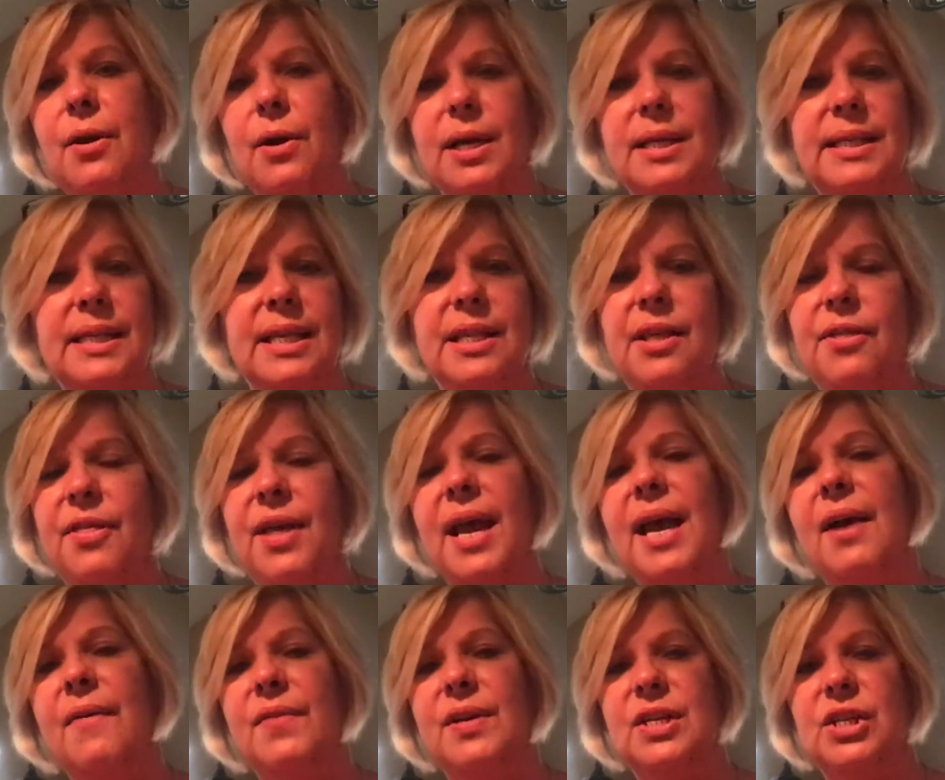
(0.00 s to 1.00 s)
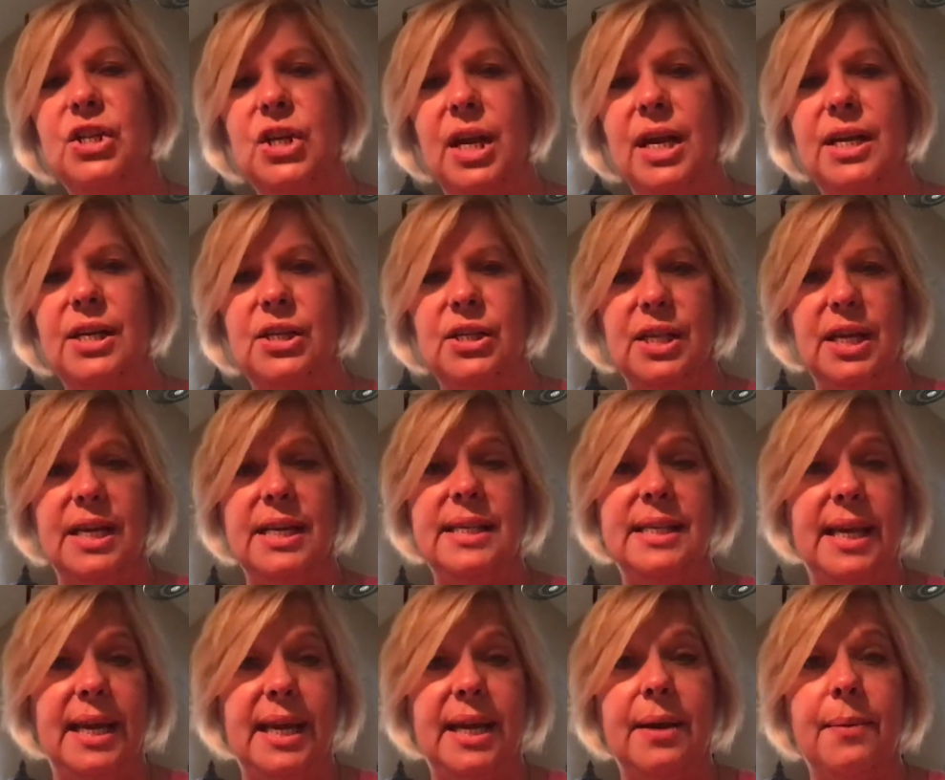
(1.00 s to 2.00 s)
I see that they haven't changed the
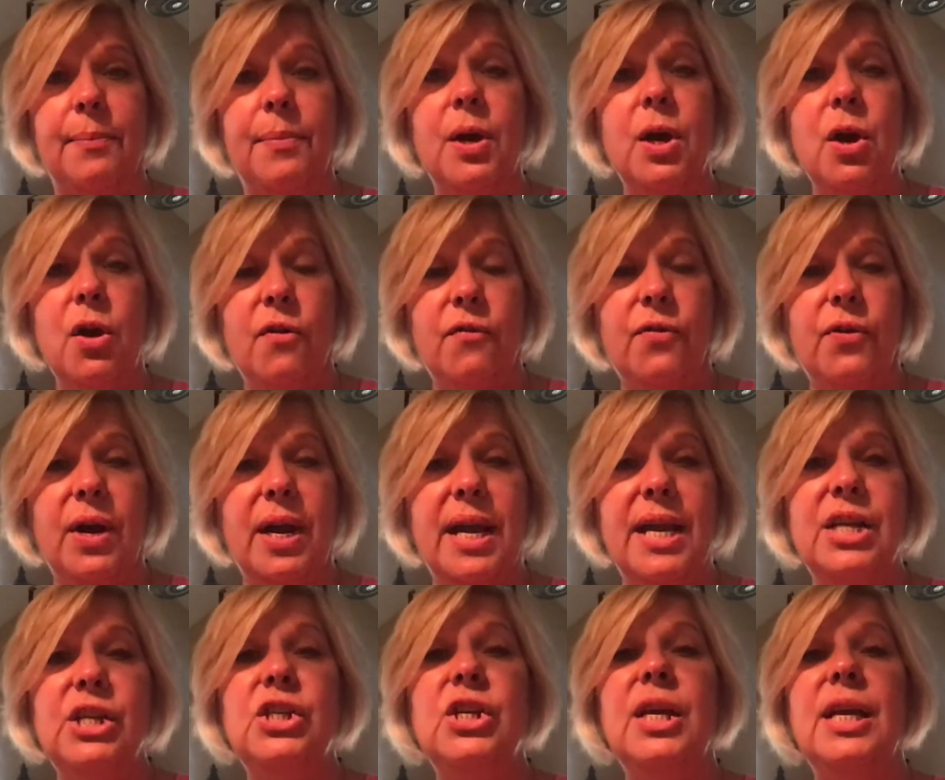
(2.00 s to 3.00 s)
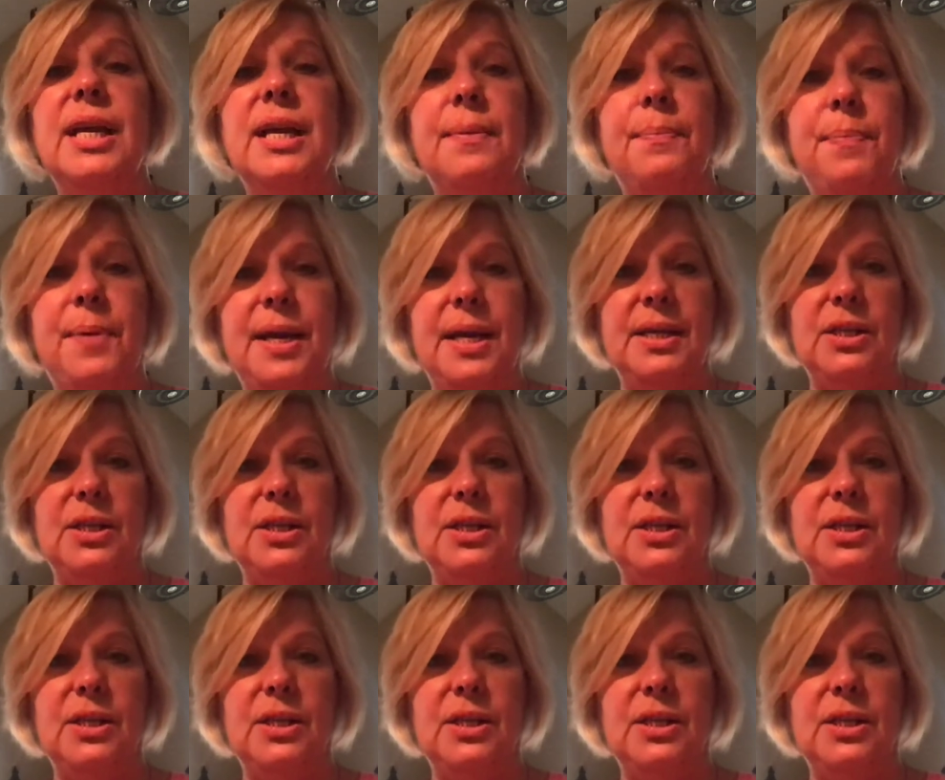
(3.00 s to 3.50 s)
exam for AGNP.